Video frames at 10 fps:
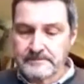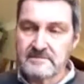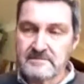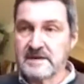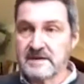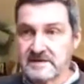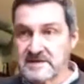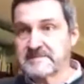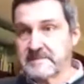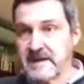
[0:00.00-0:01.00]
It had
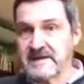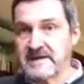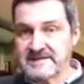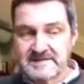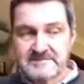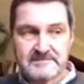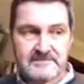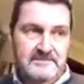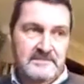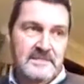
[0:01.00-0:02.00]
just passed,
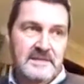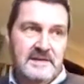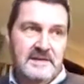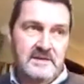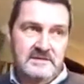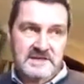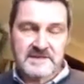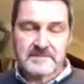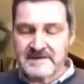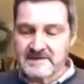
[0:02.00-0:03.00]

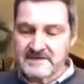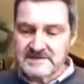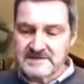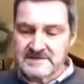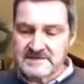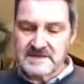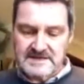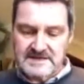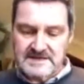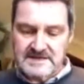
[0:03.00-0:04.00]
this
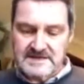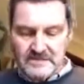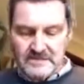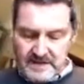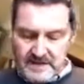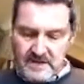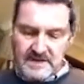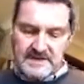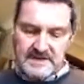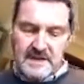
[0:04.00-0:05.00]
legislation saying it wouldn't
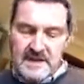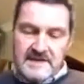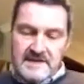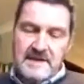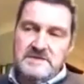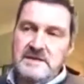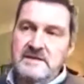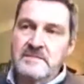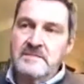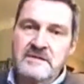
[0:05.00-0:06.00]
recognise same-gender
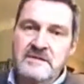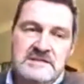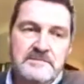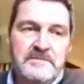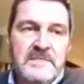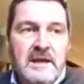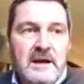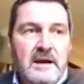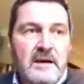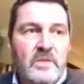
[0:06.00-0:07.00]
marriages
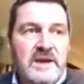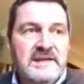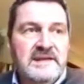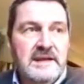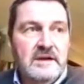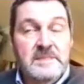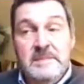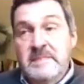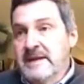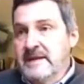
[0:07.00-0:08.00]
we could see it'd be
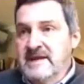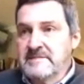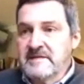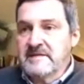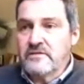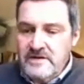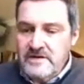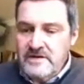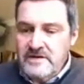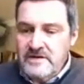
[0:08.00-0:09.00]
many years before the
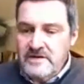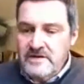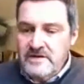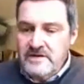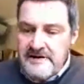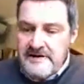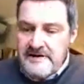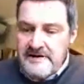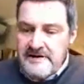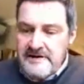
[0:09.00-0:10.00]
federal parliament would
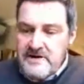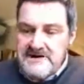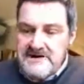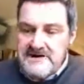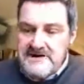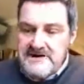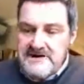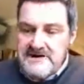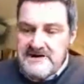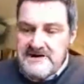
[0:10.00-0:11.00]
change. So
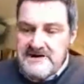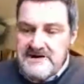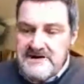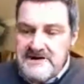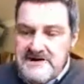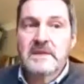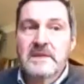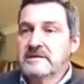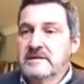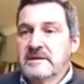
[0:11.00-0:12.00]
we
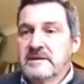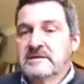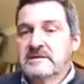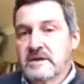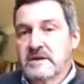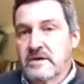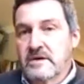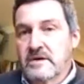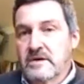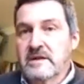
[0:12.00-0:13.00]
decided to go to
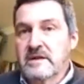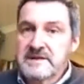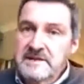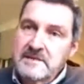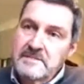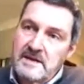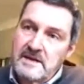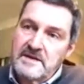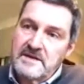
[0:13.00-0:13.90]
the state parliaments,